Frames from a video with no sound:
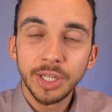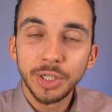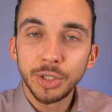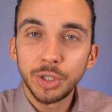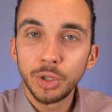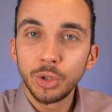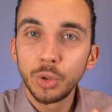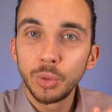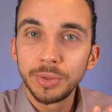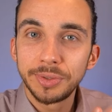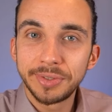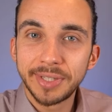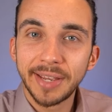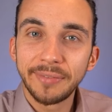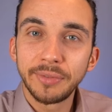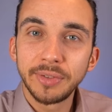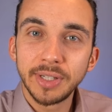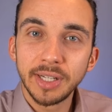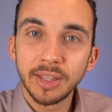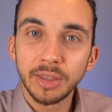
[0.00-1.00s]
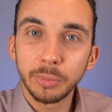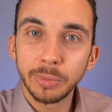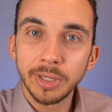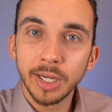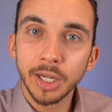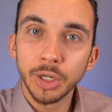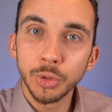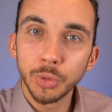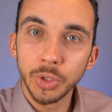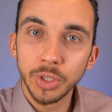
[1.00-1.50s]
to
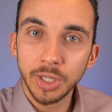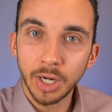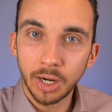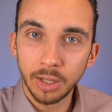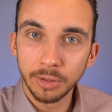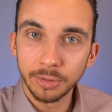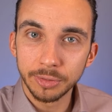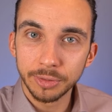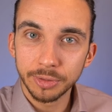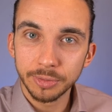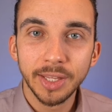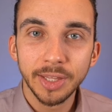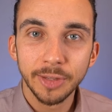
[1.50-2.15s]
$7,300.